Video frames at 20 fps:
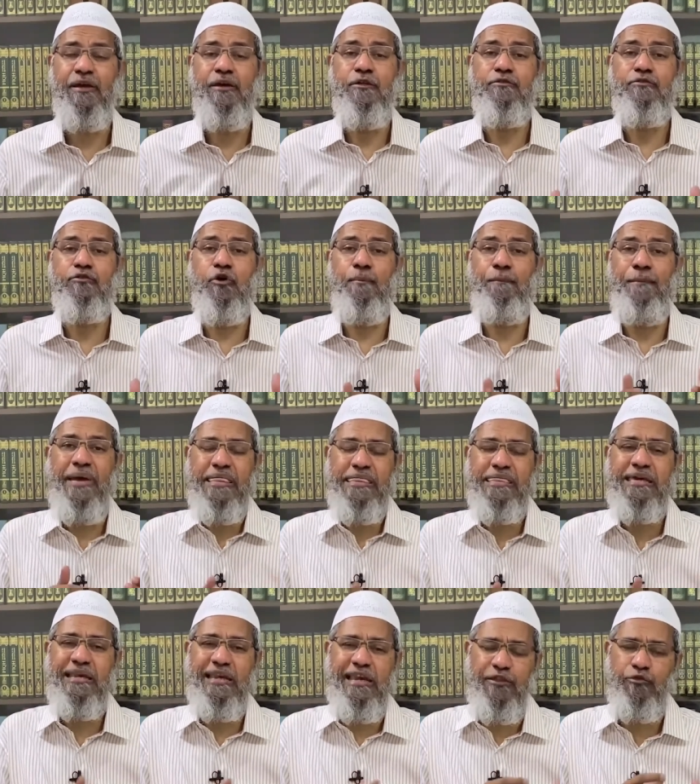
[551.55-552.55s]
So
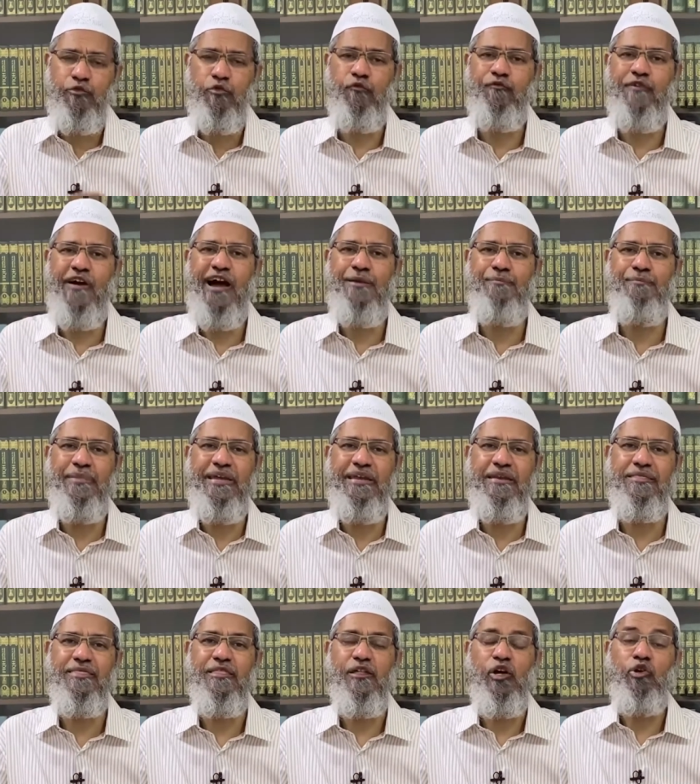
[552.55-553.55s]
basically, tufan means
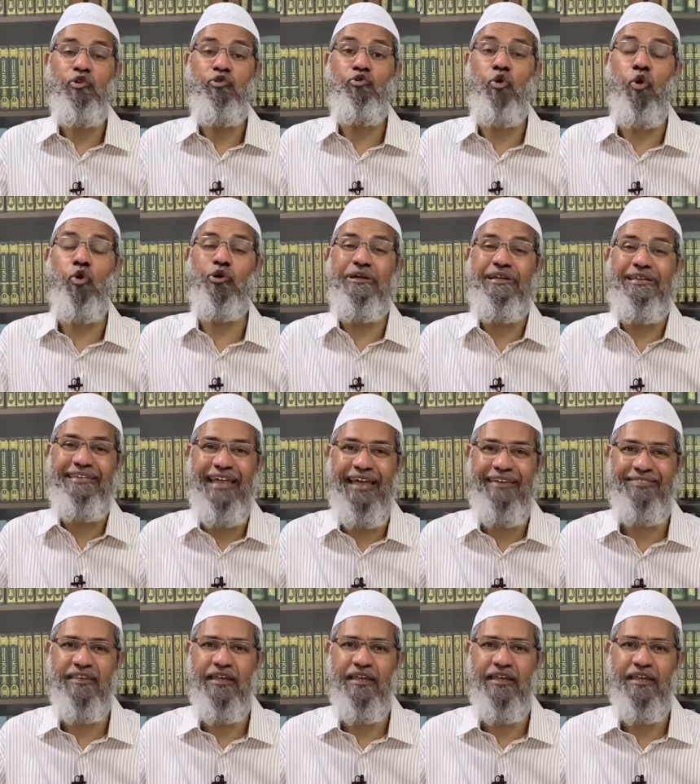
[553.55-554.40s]
total death.